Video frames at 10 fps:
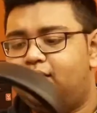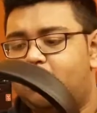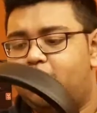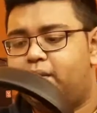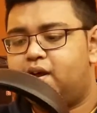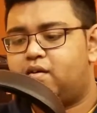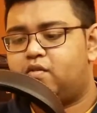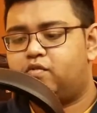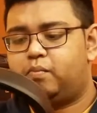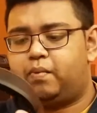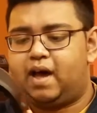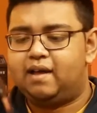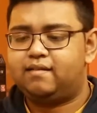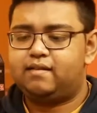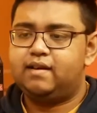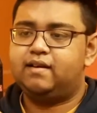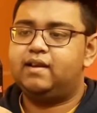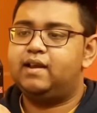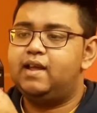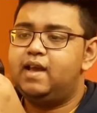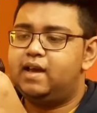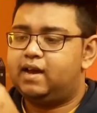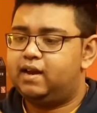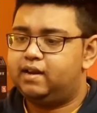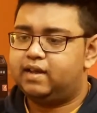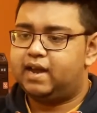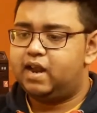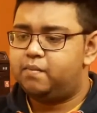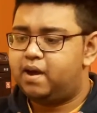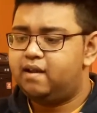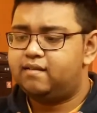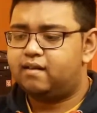made out of plastic really, and the headbands